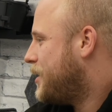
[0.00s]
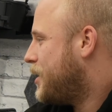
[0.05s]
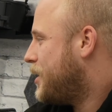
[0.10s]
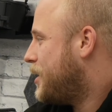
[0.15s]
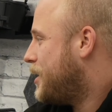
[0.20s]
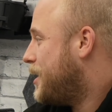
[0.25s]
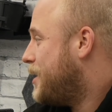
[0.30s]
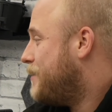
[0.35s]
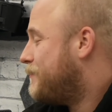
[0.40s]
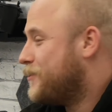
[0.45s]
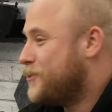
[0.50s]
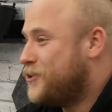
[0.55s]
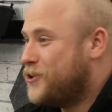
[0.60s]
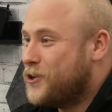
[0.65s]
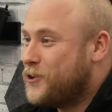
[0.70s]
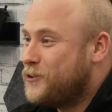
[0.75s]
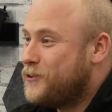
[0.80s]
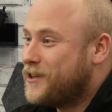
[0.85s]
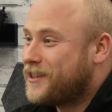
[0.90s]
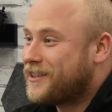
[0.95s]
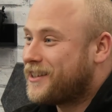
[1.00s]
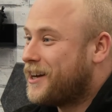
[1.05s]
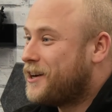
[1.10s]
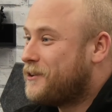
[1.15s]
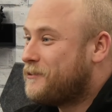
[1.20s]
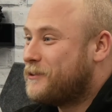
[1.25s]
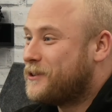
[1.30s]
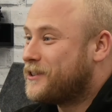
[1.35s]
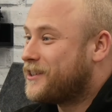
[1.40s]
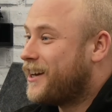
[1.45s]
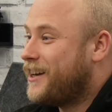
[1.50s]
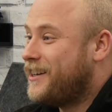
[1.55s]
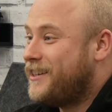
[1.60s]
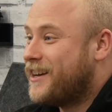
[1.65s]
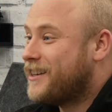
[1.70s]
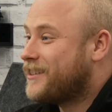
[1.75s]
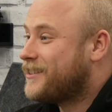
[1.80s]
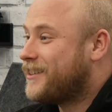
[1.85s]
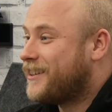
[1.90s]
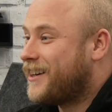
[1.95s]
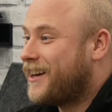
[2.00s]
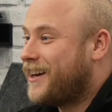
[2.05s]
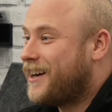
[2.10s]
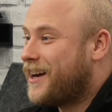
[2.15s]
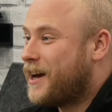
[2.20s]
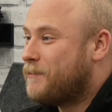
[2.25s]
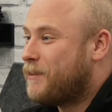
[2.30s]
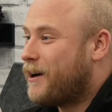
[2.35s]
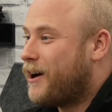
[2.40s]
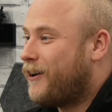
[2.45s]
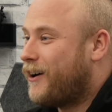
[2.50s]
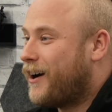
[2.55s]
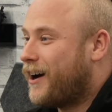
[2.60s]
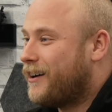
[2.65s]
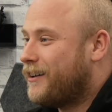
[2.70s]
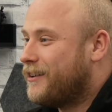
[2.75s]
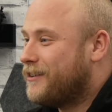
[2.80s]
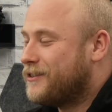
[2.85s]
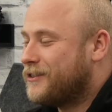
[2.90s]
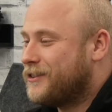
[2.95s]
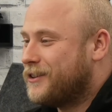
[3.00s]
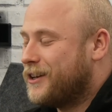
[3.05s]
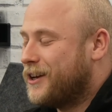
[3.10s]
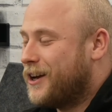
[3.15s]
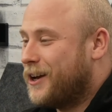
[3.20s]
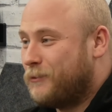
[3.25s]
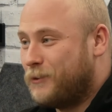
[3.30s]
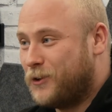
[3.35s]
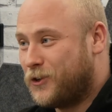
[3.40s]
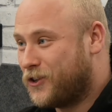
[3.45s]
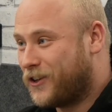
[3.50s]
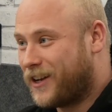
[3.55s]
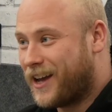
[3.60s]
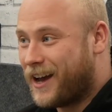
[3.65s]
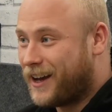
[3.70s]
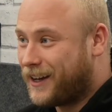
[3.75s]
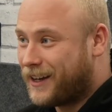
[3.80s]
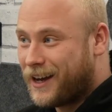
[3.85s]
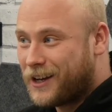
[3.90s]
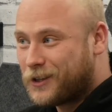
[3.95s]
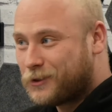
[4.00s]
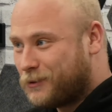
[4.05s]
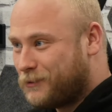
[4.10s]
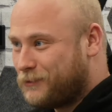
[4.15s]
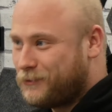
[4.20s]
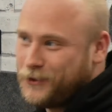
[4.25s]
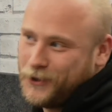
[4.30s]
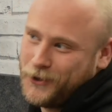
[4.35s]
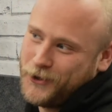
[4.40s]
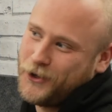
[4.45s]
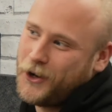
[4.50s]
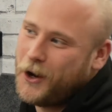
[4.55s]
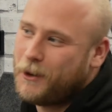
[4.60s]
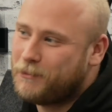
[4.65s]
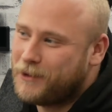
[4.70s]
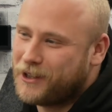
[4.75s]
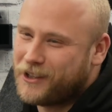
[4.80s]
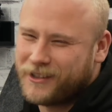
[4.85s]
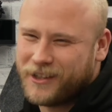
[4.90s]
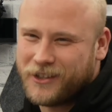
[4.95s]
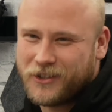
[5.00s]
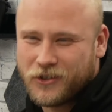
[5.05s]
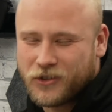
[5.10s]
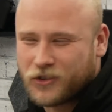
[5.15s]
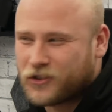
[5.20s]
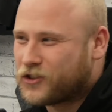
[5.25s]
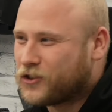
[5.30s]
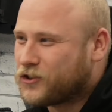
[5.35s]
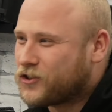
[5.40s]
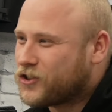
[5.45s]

even you yourself were saying yesterday about uh, we should get a gas one for the shop because it's just such a